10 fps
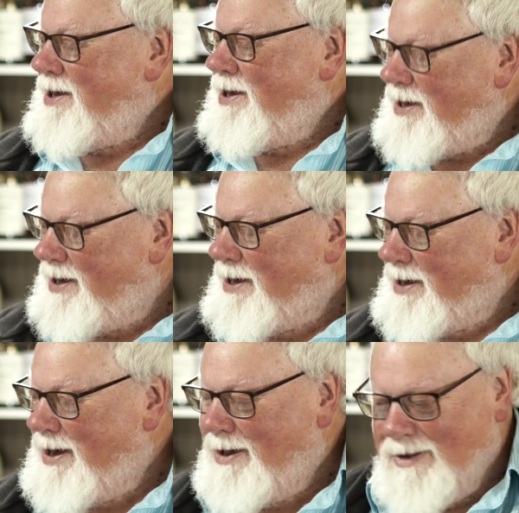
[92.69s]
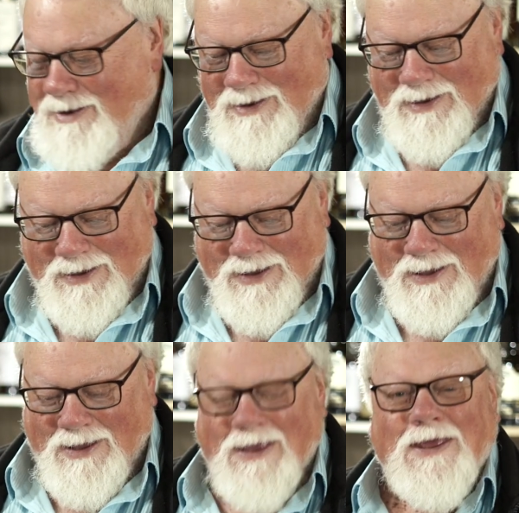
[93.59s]
Here
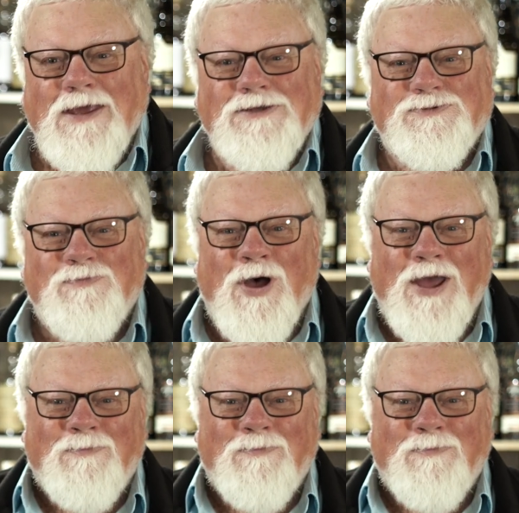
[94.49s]
is my